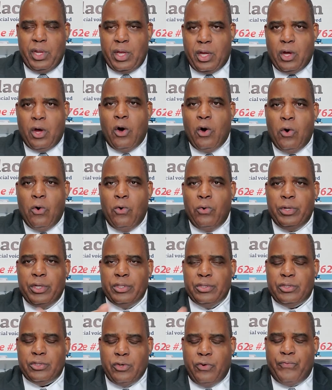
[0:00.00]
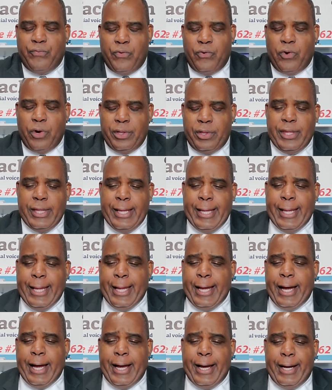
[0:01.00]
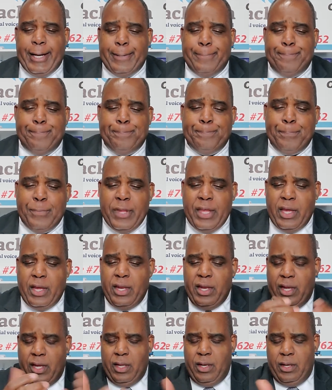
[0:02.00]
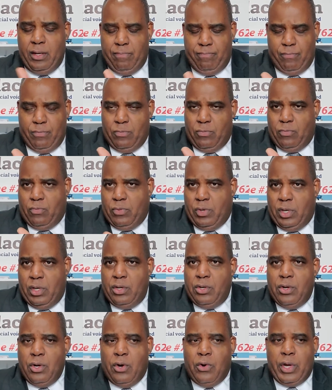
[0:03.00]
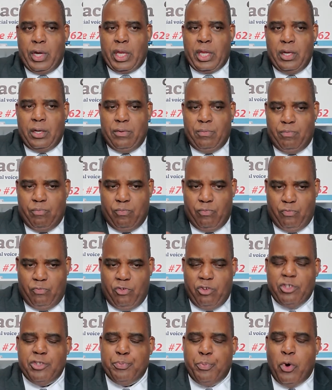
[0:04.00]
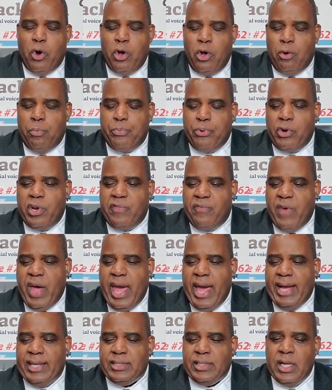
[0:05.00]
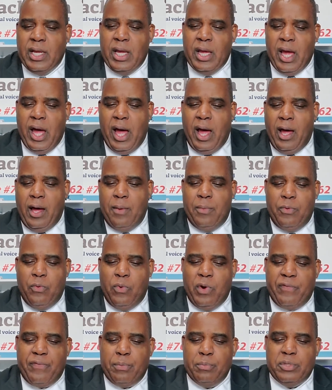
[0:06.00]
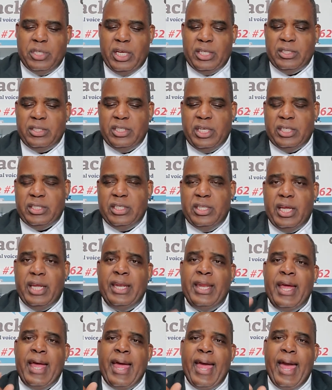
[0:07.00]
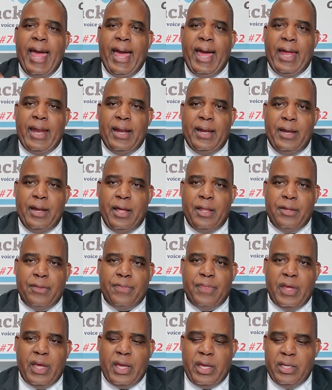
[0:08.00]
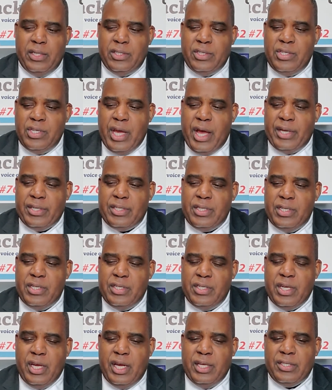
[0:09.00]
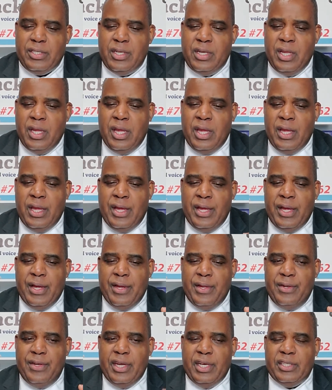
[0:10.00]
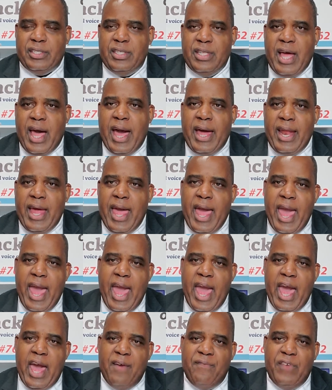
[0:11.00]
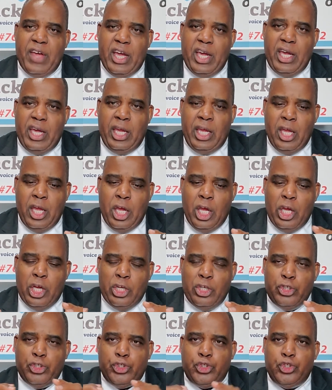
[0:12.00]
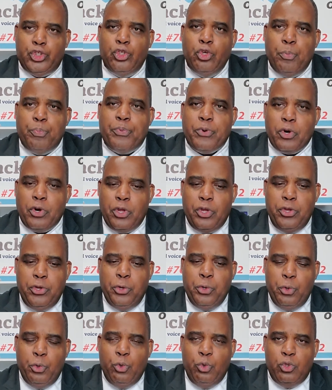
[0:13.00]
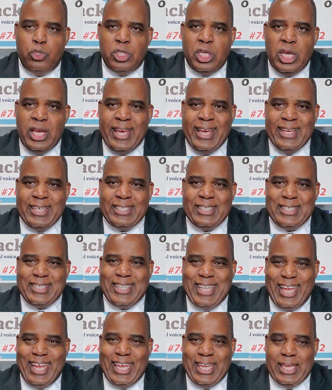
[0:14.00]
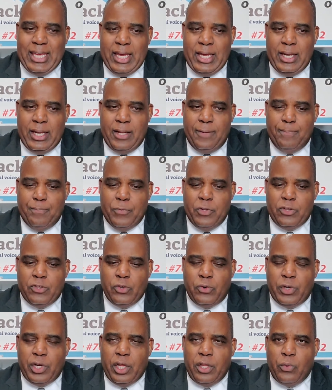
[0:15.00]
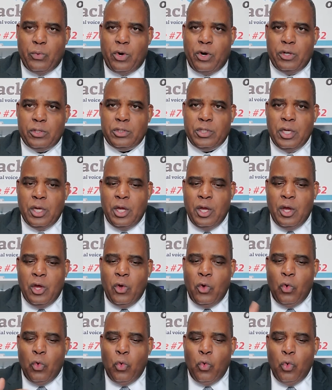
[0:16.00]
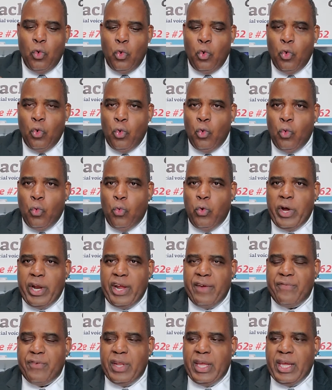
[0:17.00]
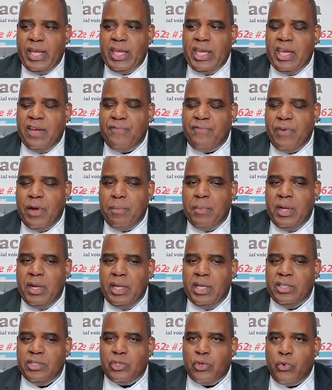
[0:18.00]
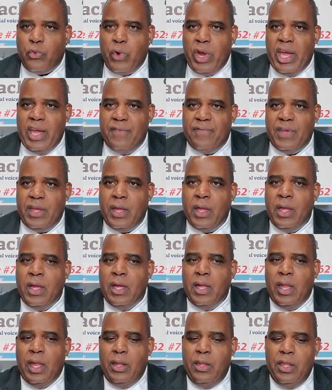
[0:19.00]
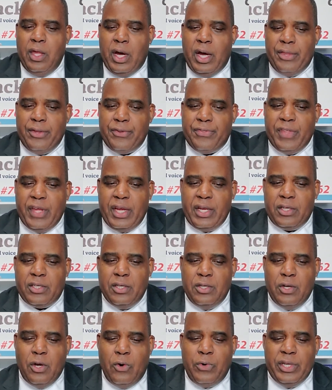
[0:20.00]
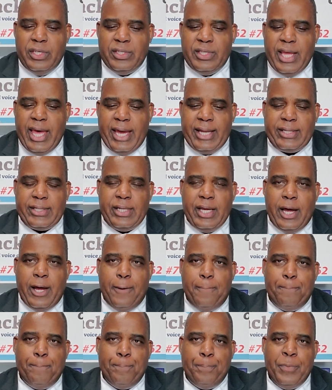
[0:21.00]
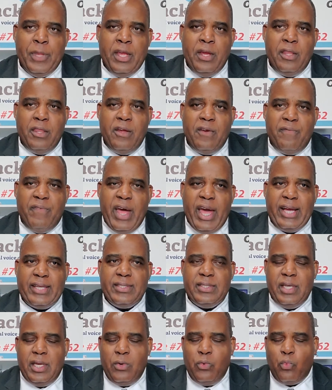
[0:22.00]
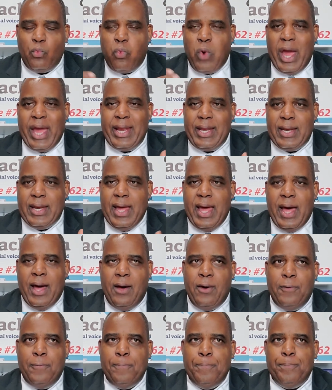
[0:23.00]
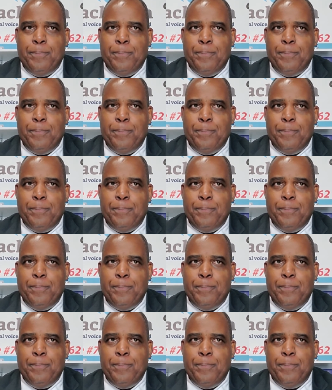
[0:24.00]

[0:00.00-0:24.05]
cold and so forth. And it can spoil pretty fast. The one from Johnson & Johnson doesn't. And another thing is Johnson & Johnson does not have a super huge stake in it. So in other words, whatever they get from it is gravy. The other thing to note is that their vaccine right now